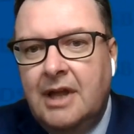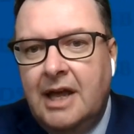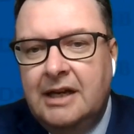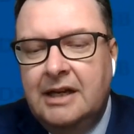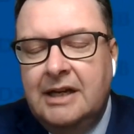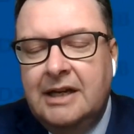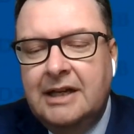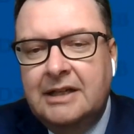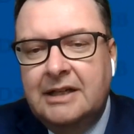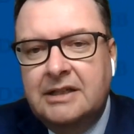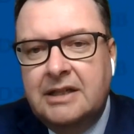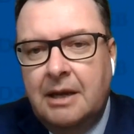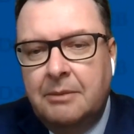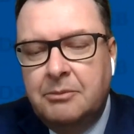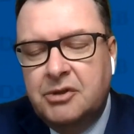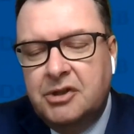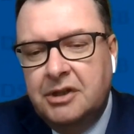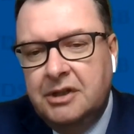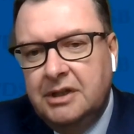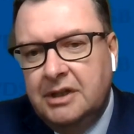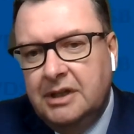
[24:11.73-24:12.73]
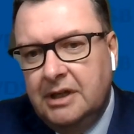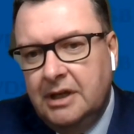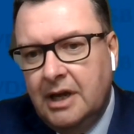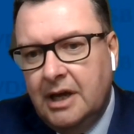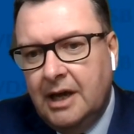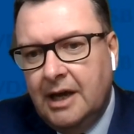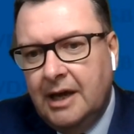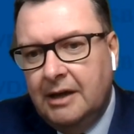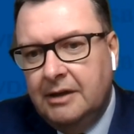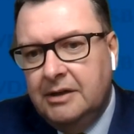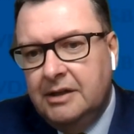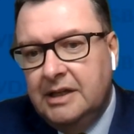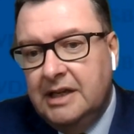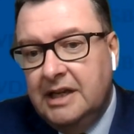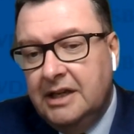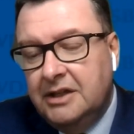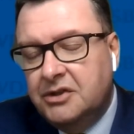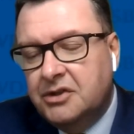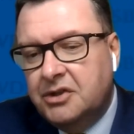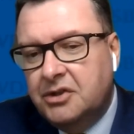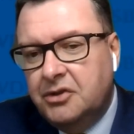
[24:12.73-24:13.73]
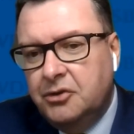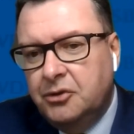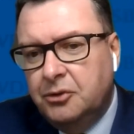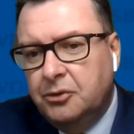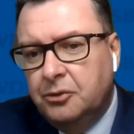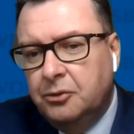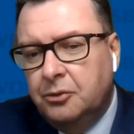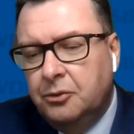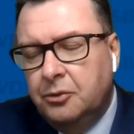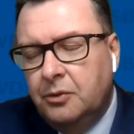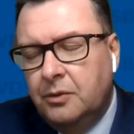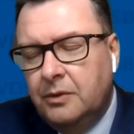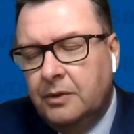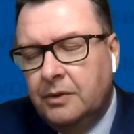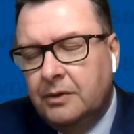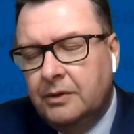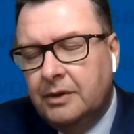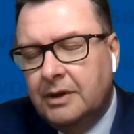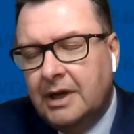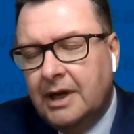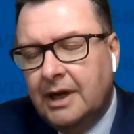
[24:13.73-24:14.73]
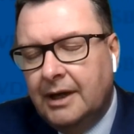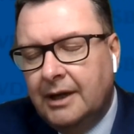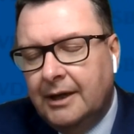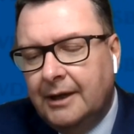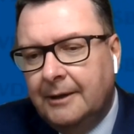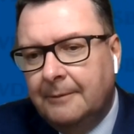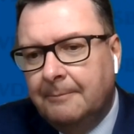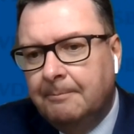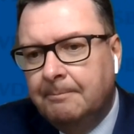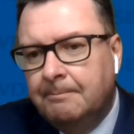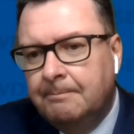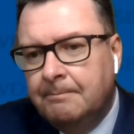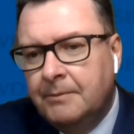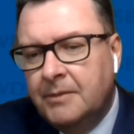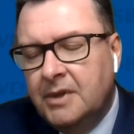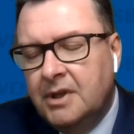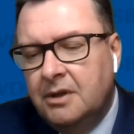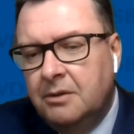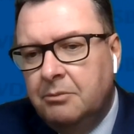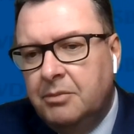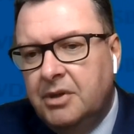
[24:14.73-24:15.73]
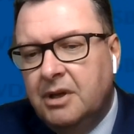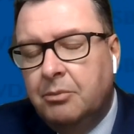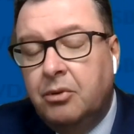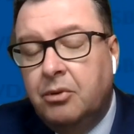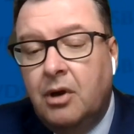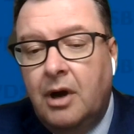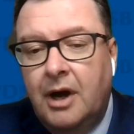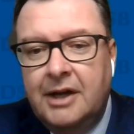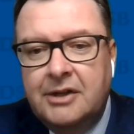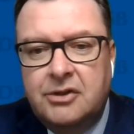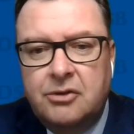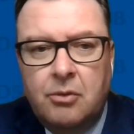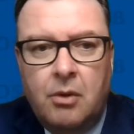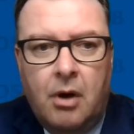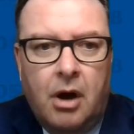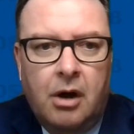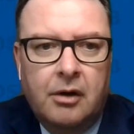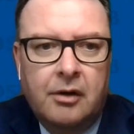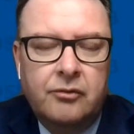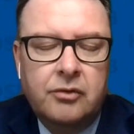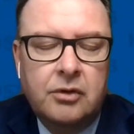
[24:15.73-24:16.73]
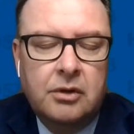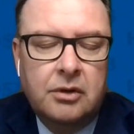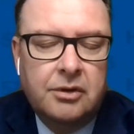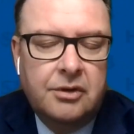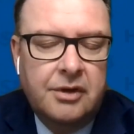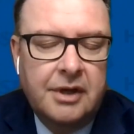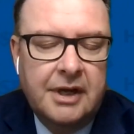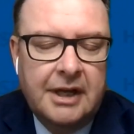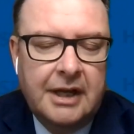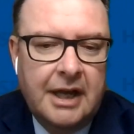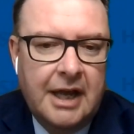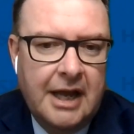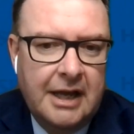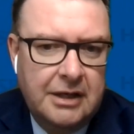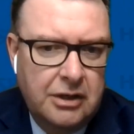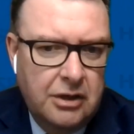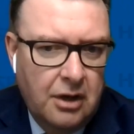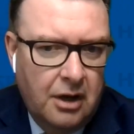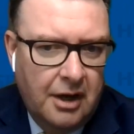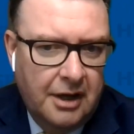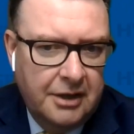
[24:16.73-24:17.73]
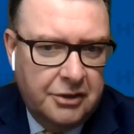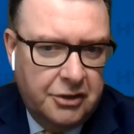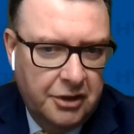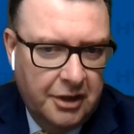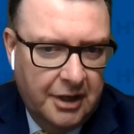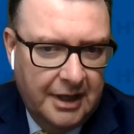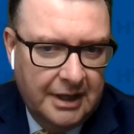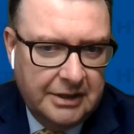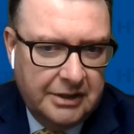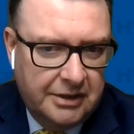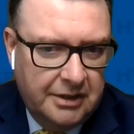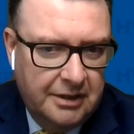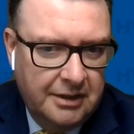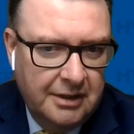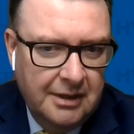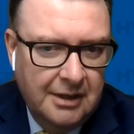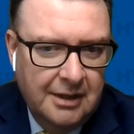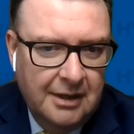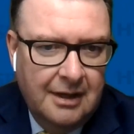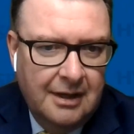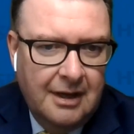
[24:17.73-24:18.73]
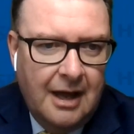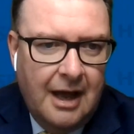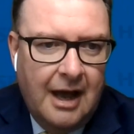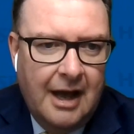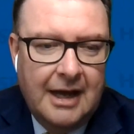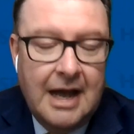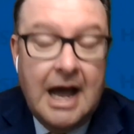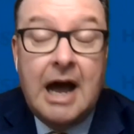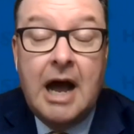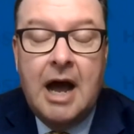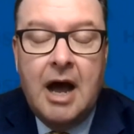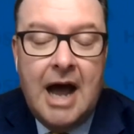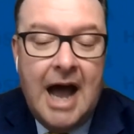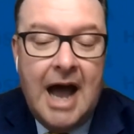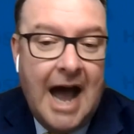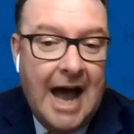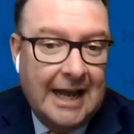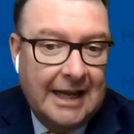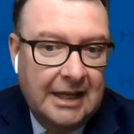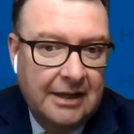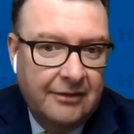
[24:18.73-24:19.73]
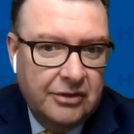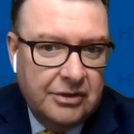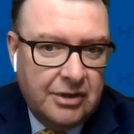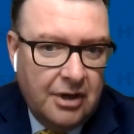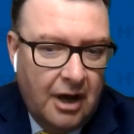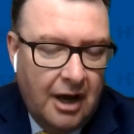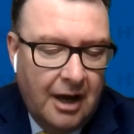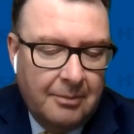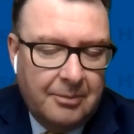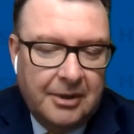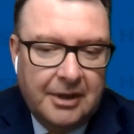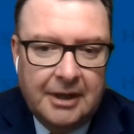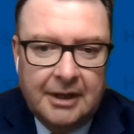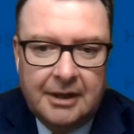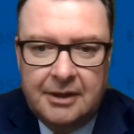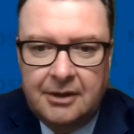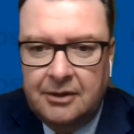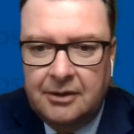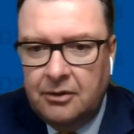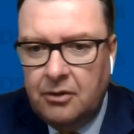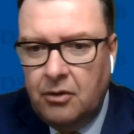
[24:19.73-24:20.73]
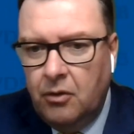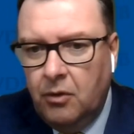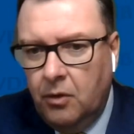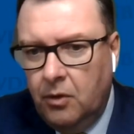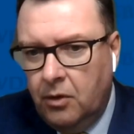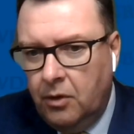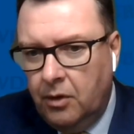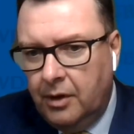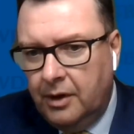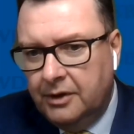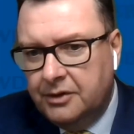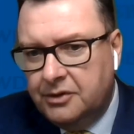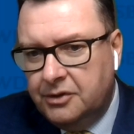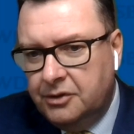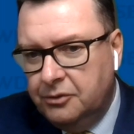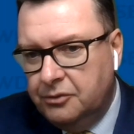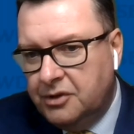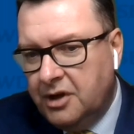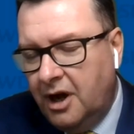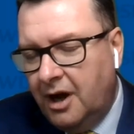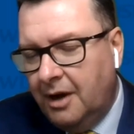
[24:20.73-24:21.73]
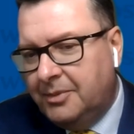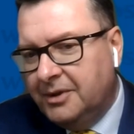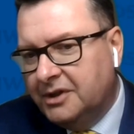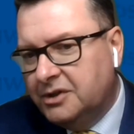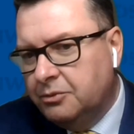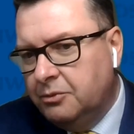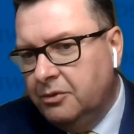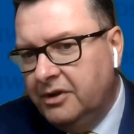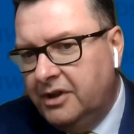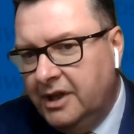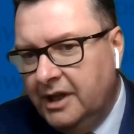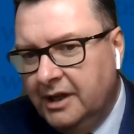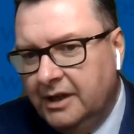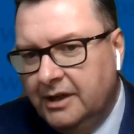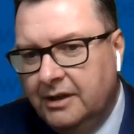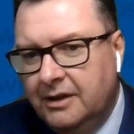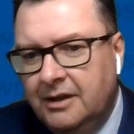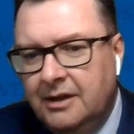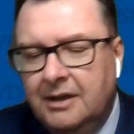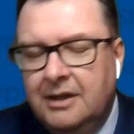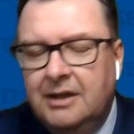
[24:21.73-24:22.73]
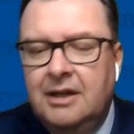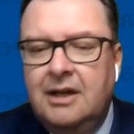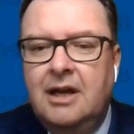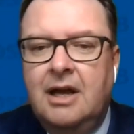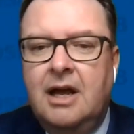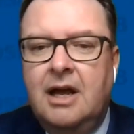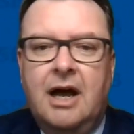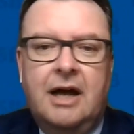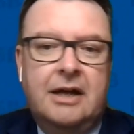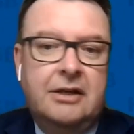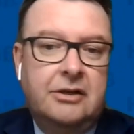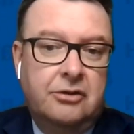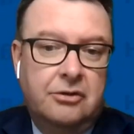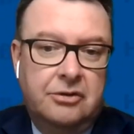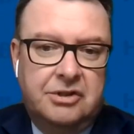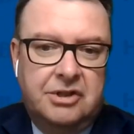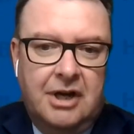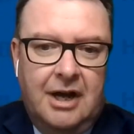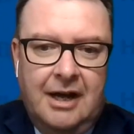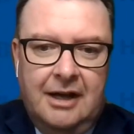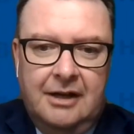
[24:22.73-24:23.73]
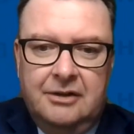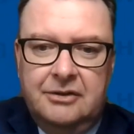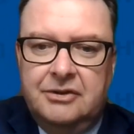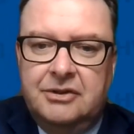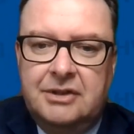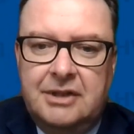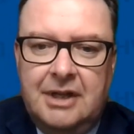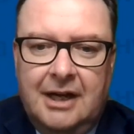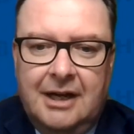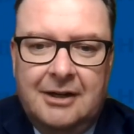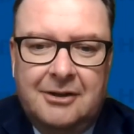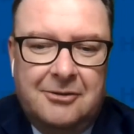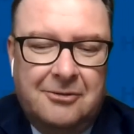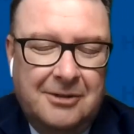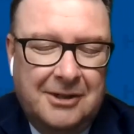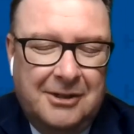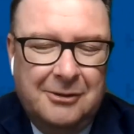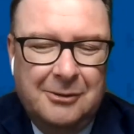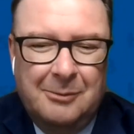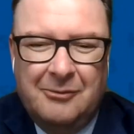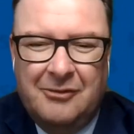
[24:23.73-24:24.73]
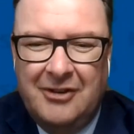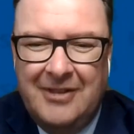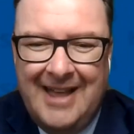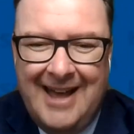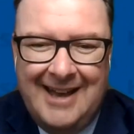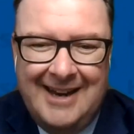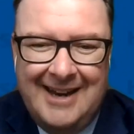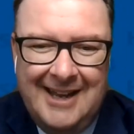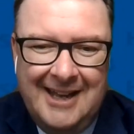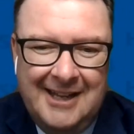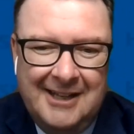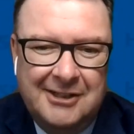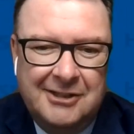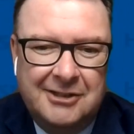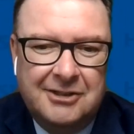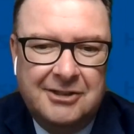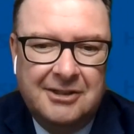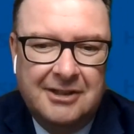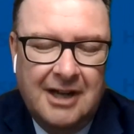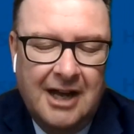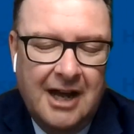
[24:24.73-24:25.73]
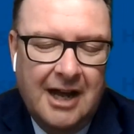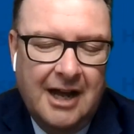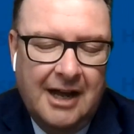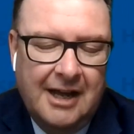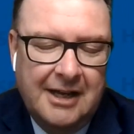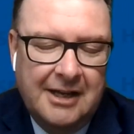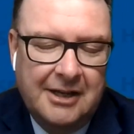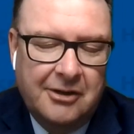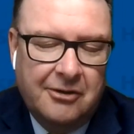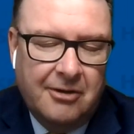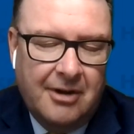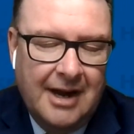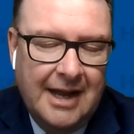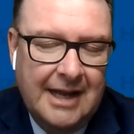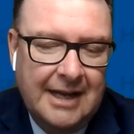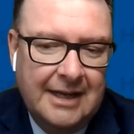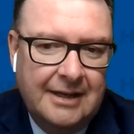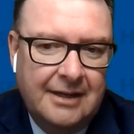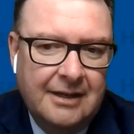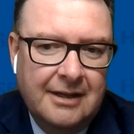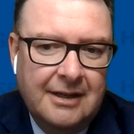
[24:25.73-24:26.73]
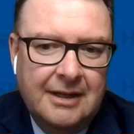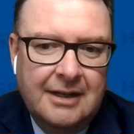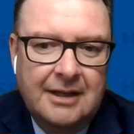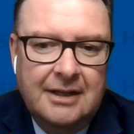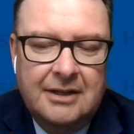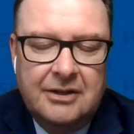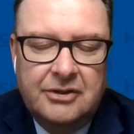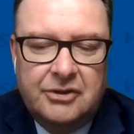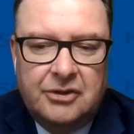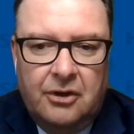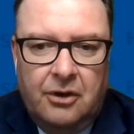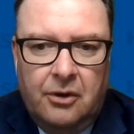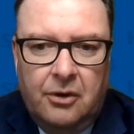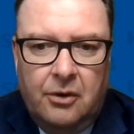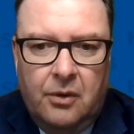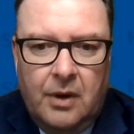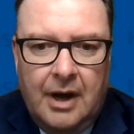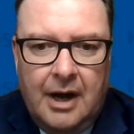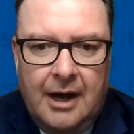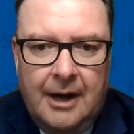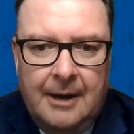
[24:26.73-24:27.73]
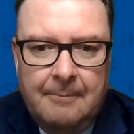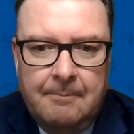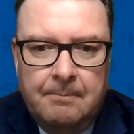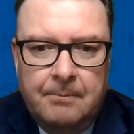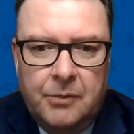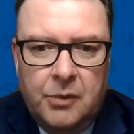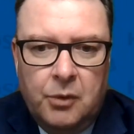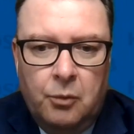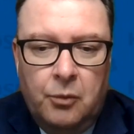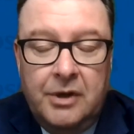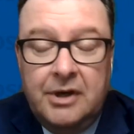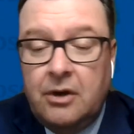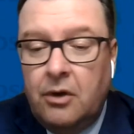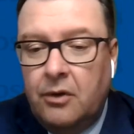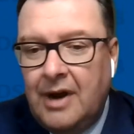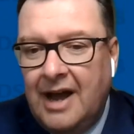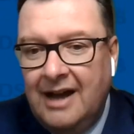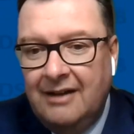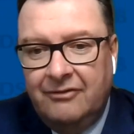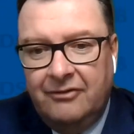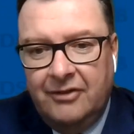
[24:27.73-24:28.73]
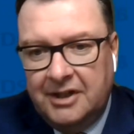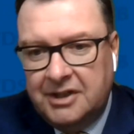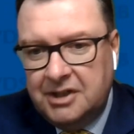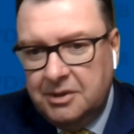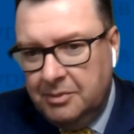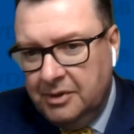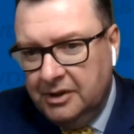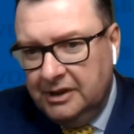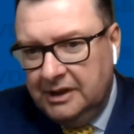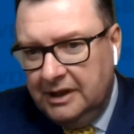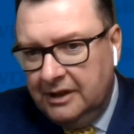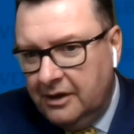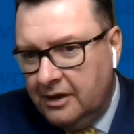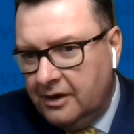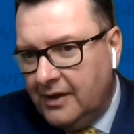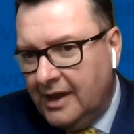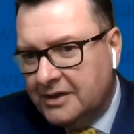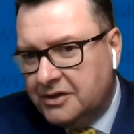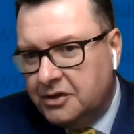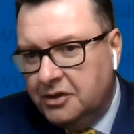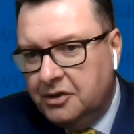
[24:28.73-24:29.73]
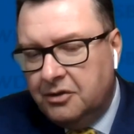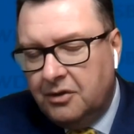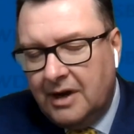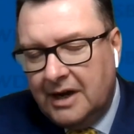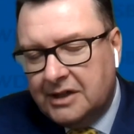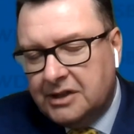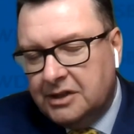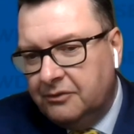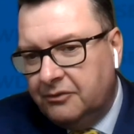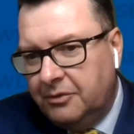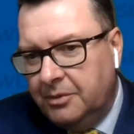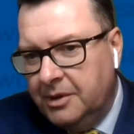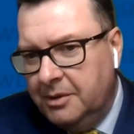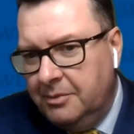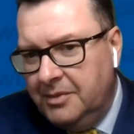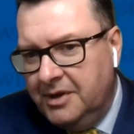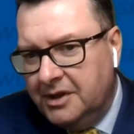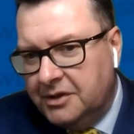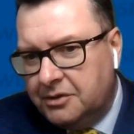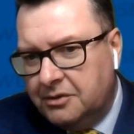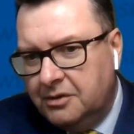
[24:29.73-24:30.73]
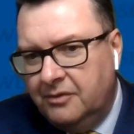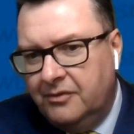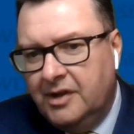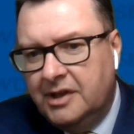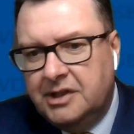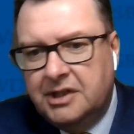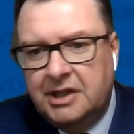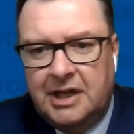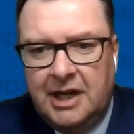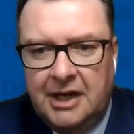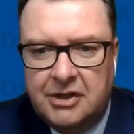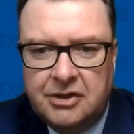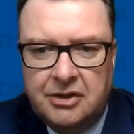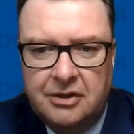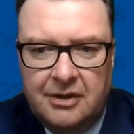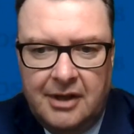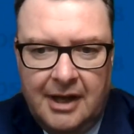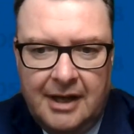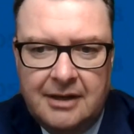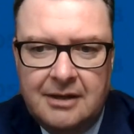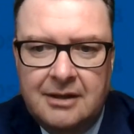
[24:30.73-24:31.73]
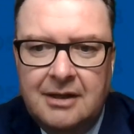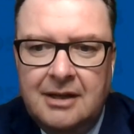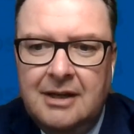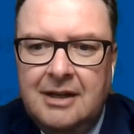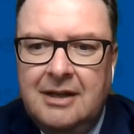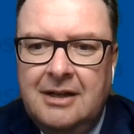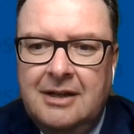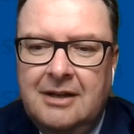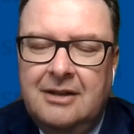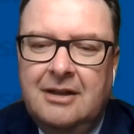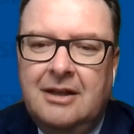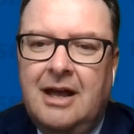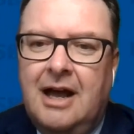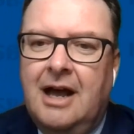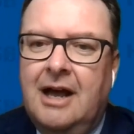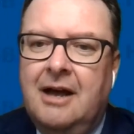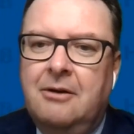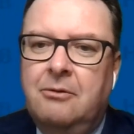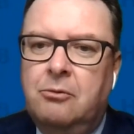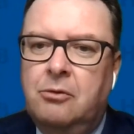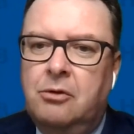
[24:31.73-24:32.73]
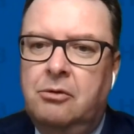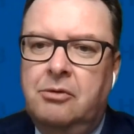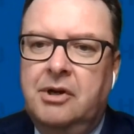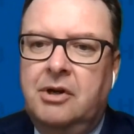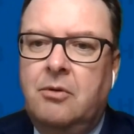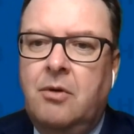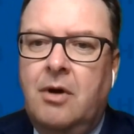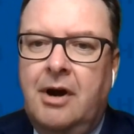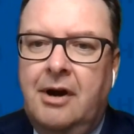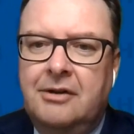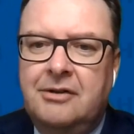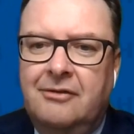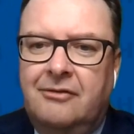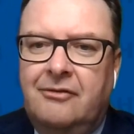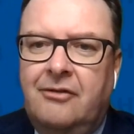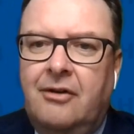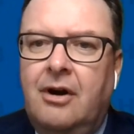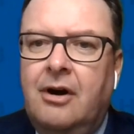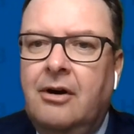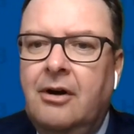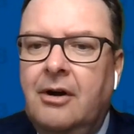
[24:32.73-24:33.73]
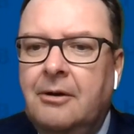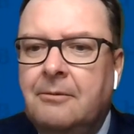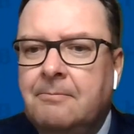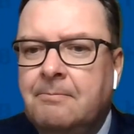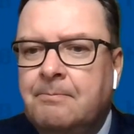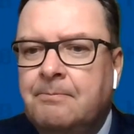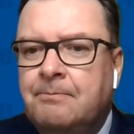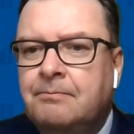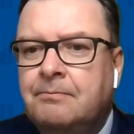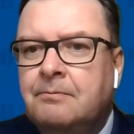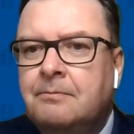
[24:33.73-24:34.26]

that an exemption uh, needs to um, be applied to all of the learning and not just uh, a given topic or two topics within uh, your child's uh, curriculum for that age uh, and grade. So um, we don't have flexibility there. That's a direction from the Ministry of Education that uh, we're required to follow.